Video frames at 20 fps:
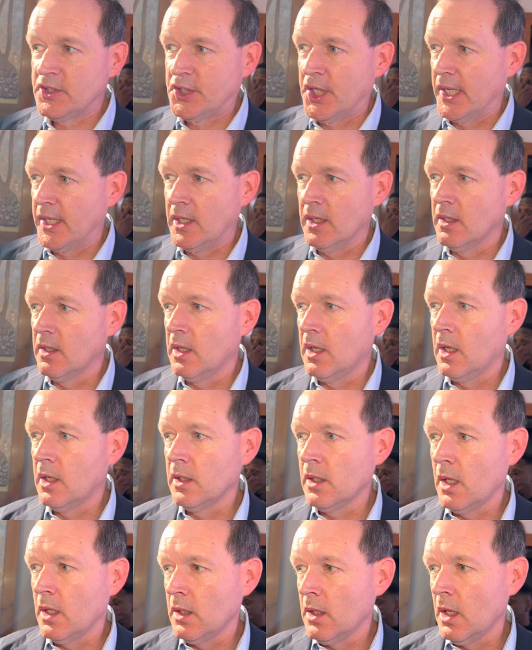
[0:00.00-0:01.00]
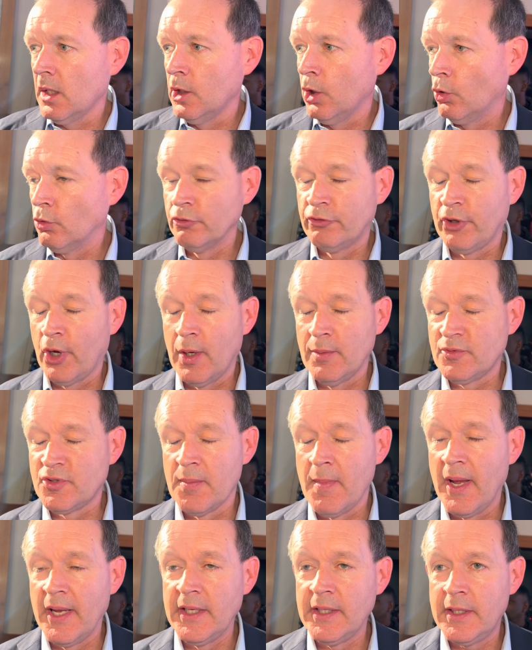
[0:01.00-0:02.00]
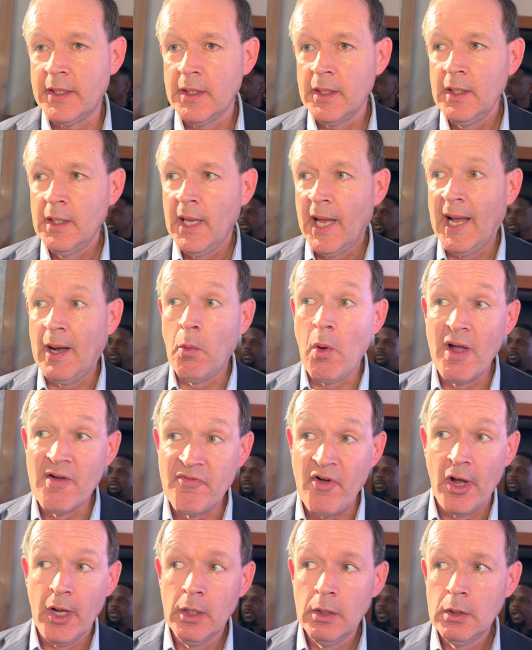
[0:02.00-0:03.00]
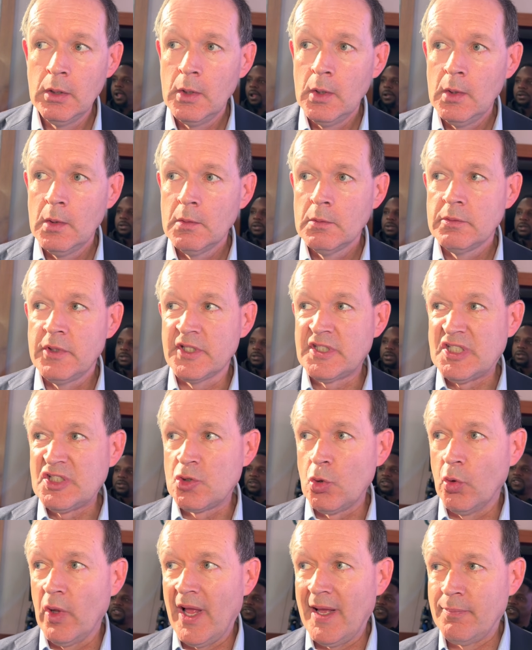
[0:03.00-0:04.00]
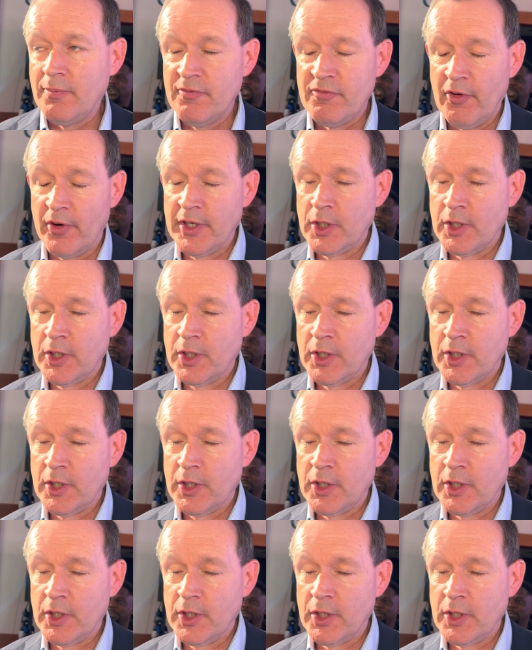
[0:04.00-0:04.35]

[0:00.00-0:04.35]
take a long time to make. However, this has all happened very